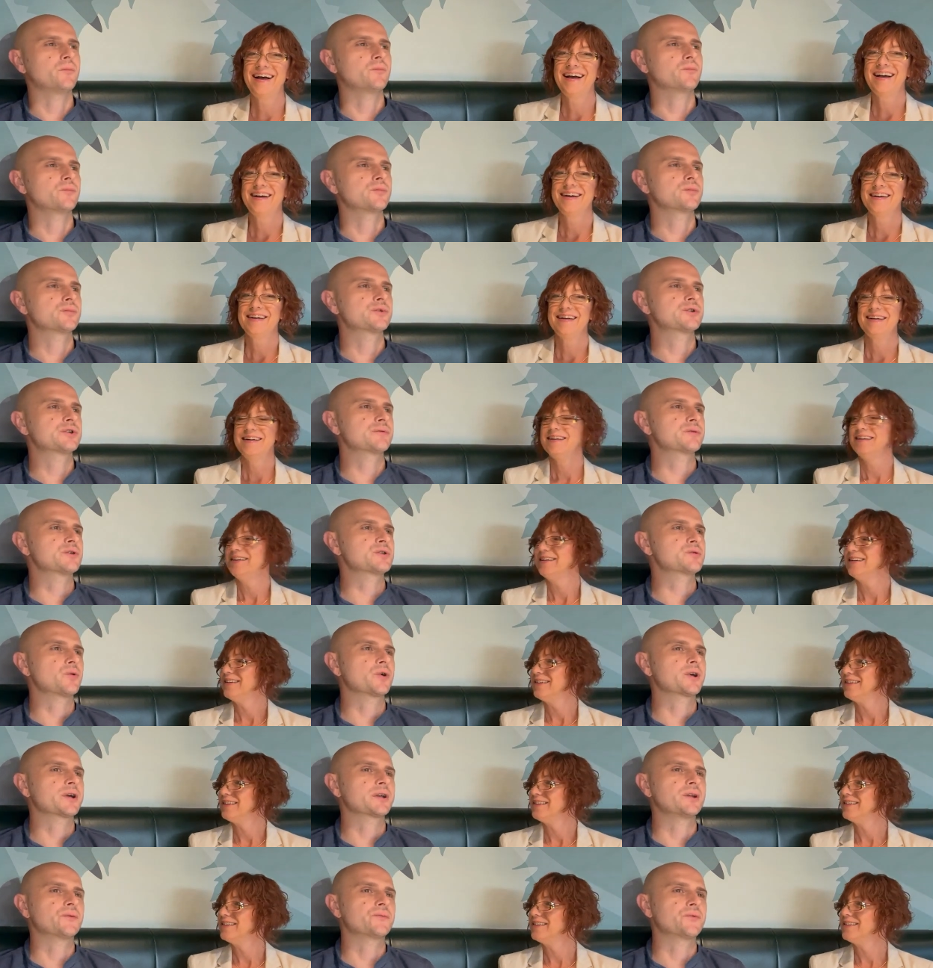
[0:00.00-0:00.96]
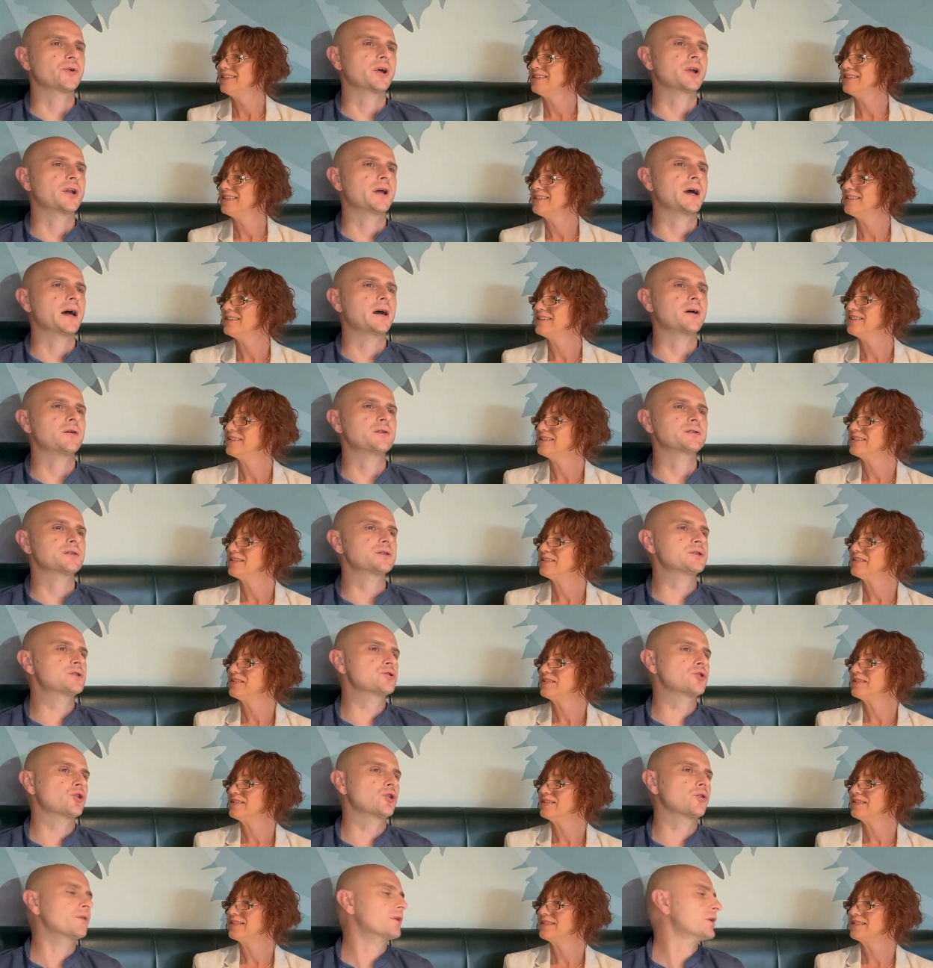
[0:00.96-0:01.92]
Speaker 1: Um, she was working in the front of the house as a
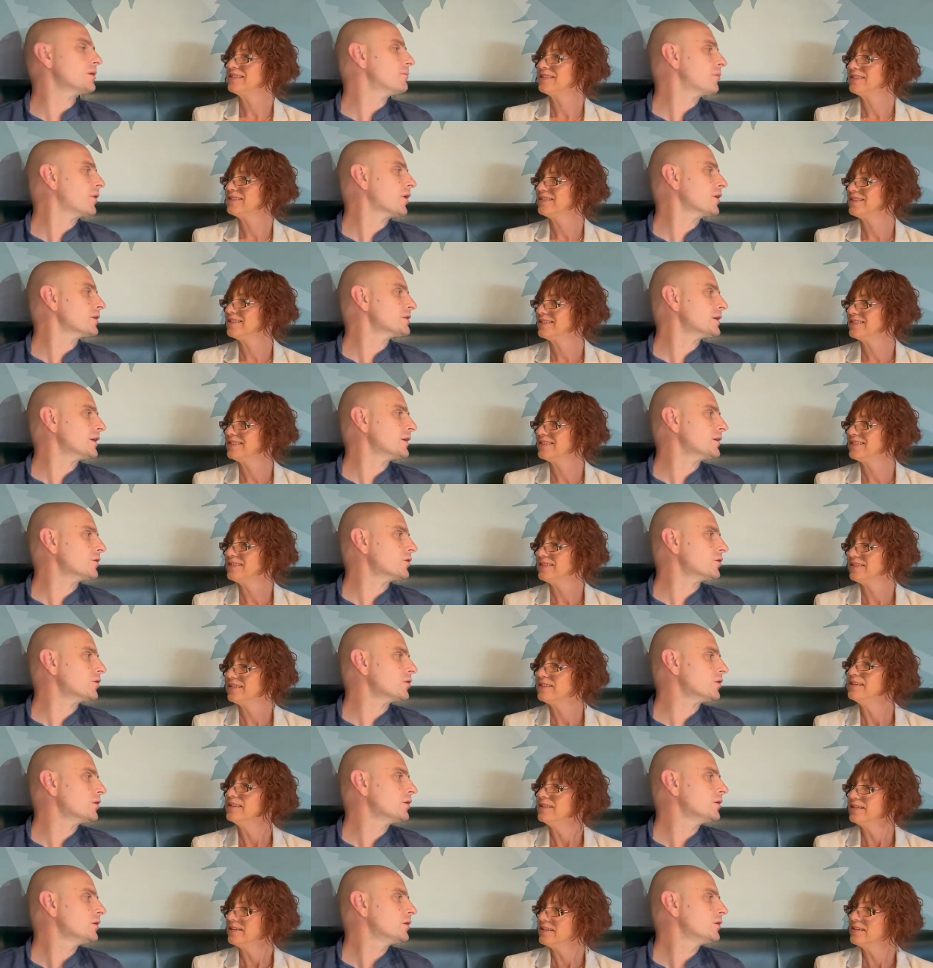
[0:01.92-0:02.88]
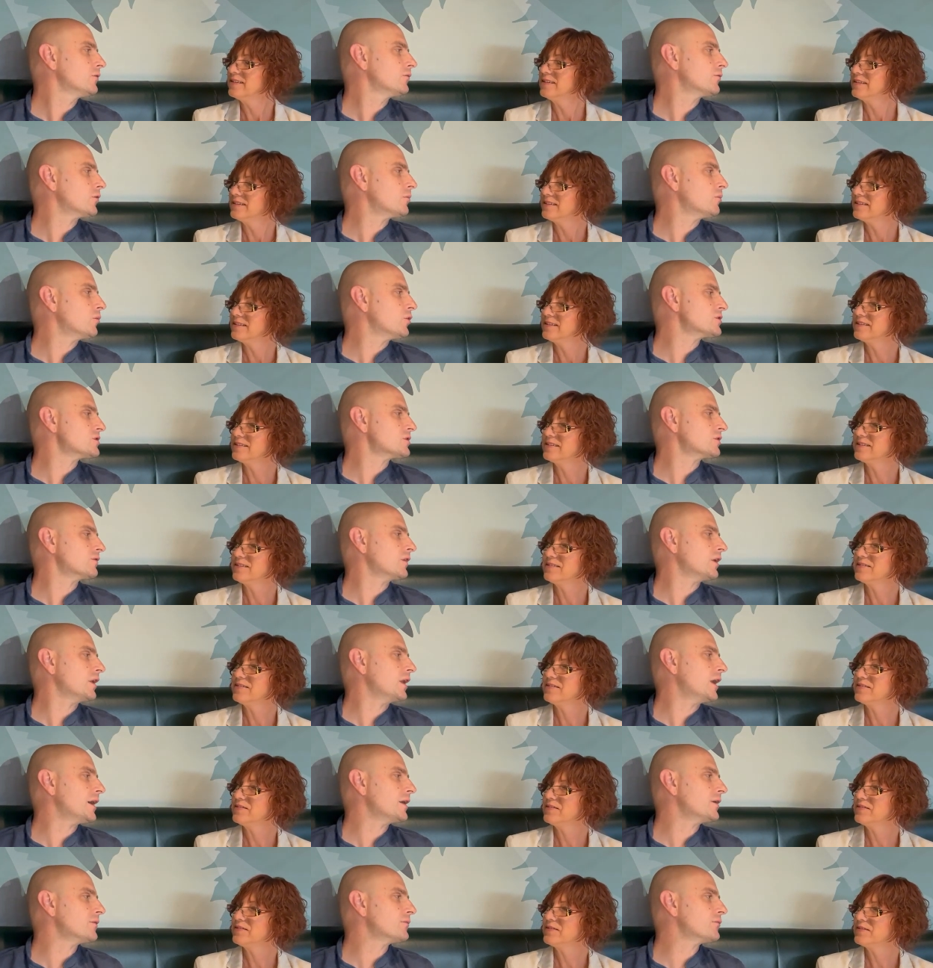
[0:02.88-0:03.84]
server and bartender for most of her
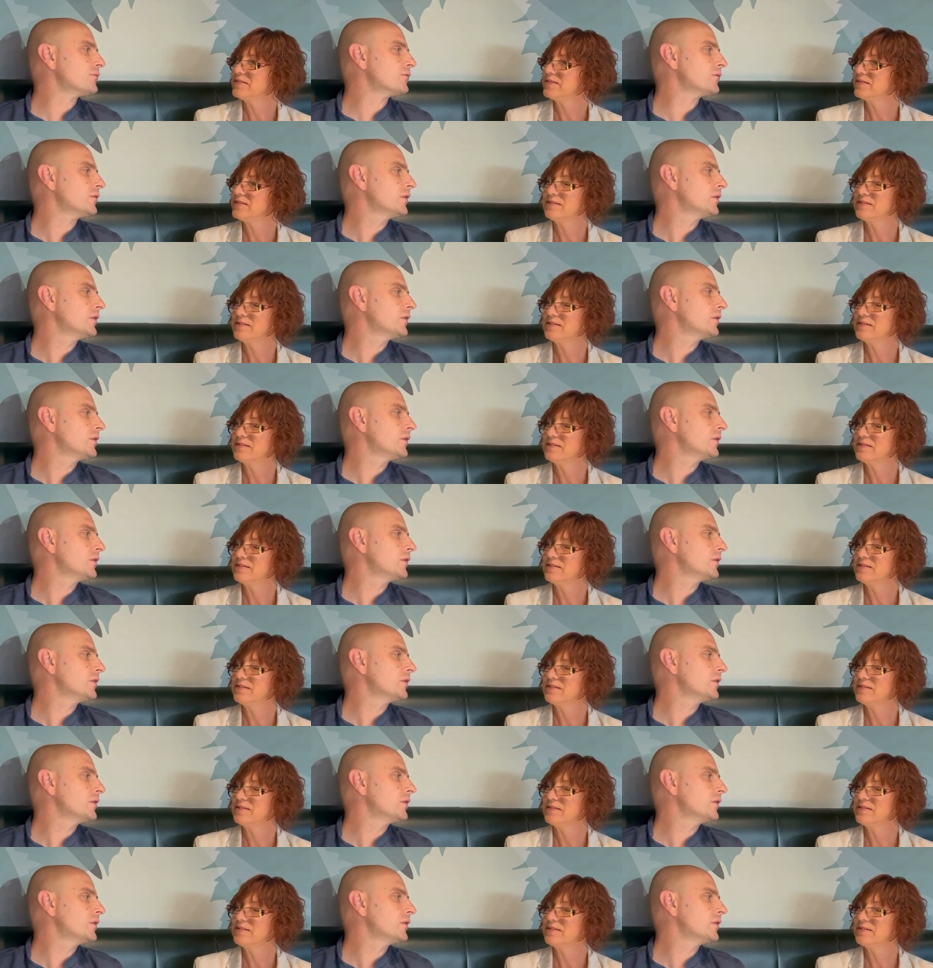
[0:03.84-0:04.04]
life.